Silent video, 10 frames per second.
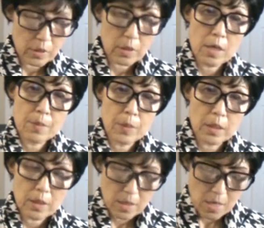it
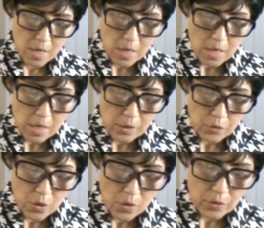coming,
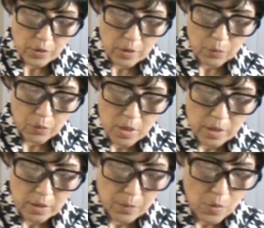dodged the
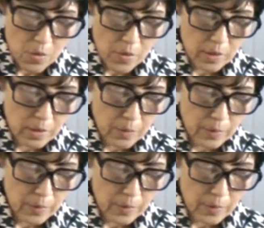bronze point